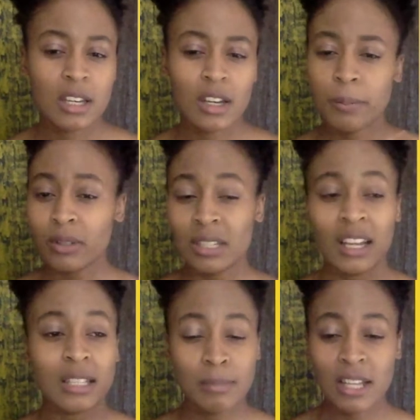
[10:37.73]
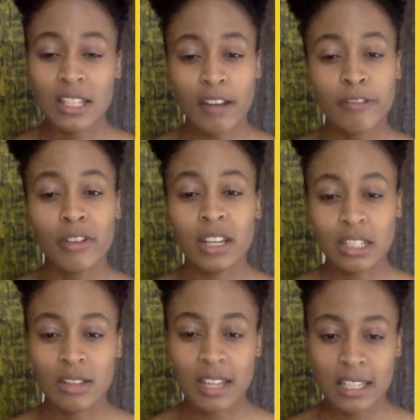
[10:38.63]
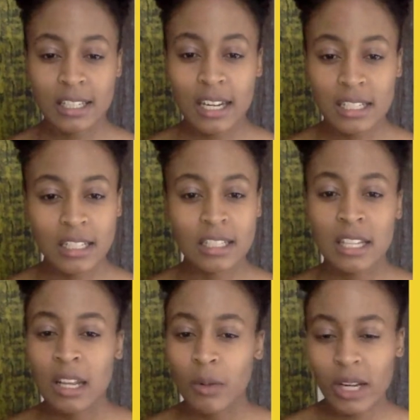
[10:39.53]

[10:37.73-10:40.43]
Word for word: They're not putting as much effort into their studies.